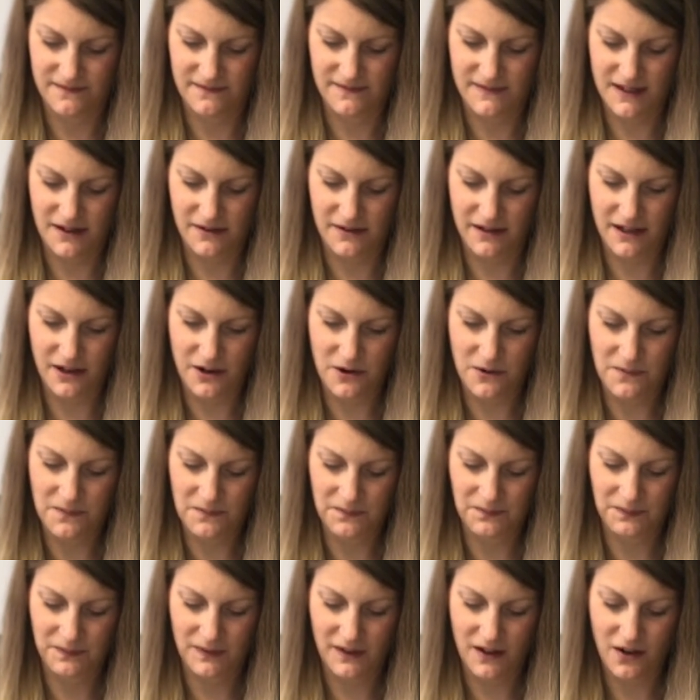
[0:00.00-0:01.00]
there we go.
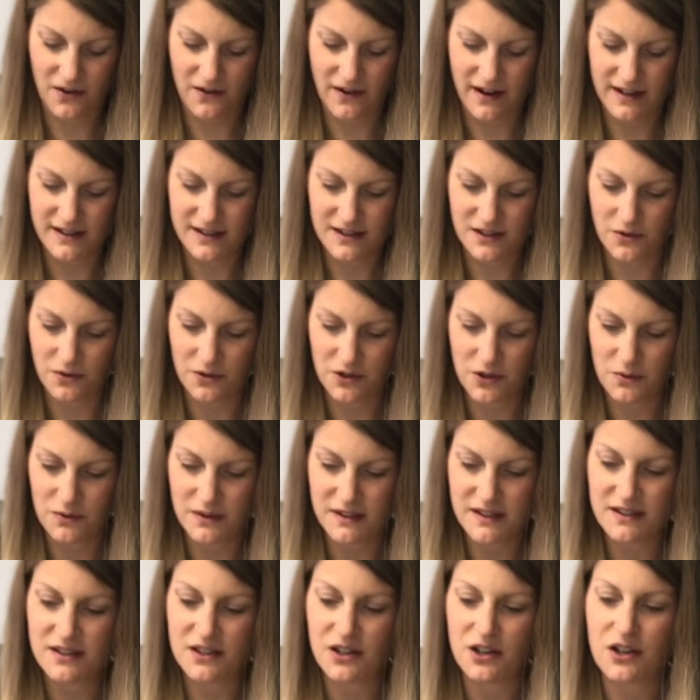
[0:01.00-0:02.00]
All right, so you would
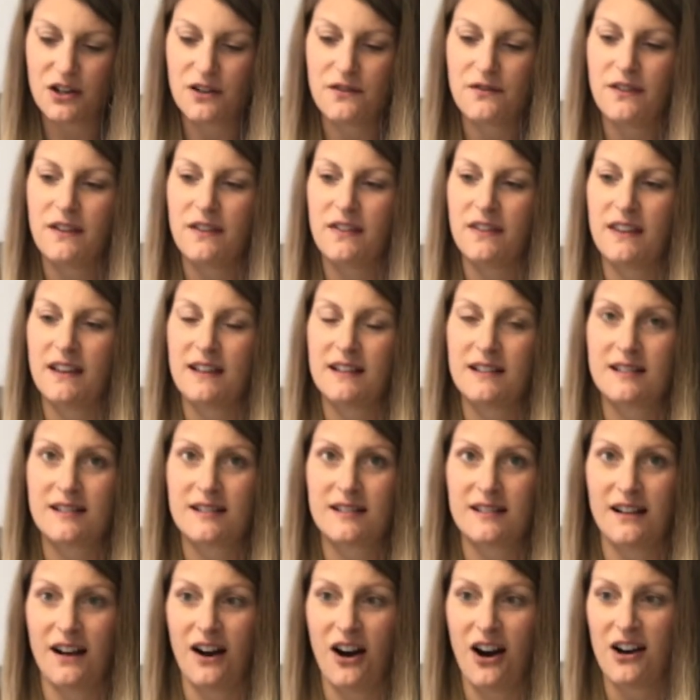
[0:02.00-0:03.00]
serve
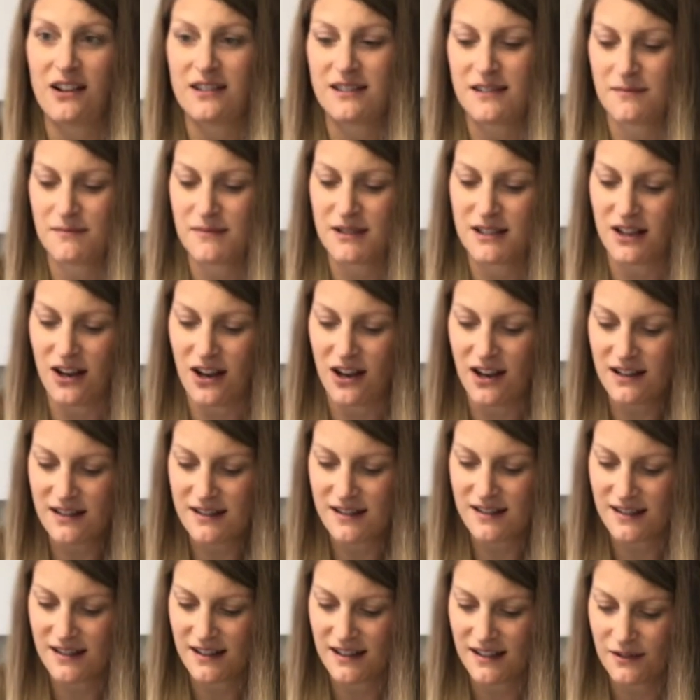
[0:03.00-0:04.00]
this awesome
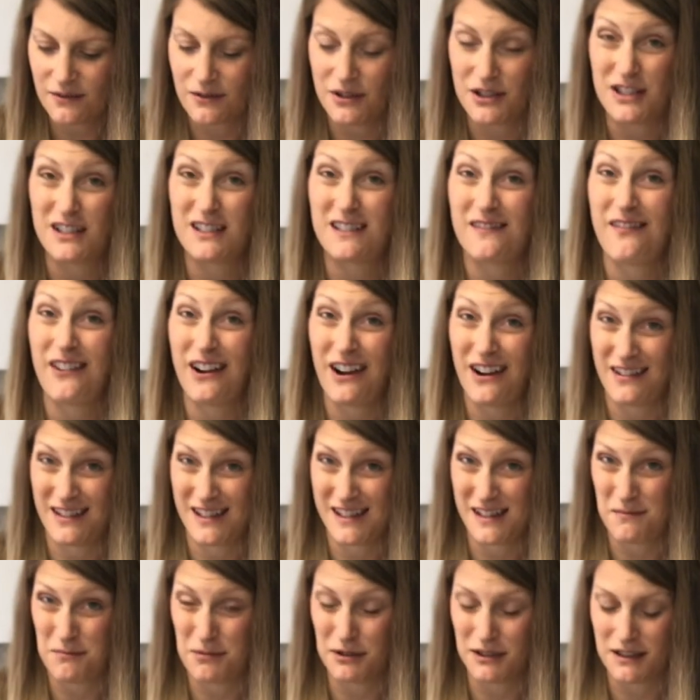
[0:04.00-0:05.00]
sauce, which is very
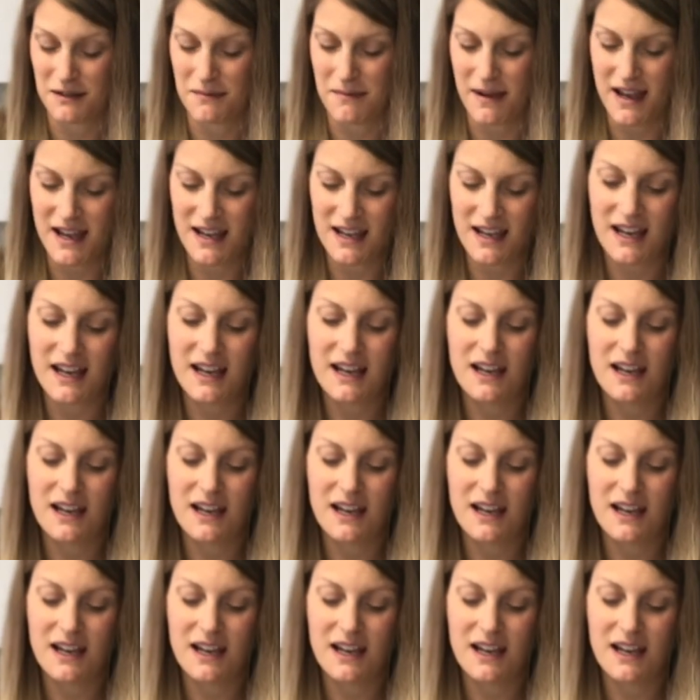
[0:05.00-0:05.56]
simple to make,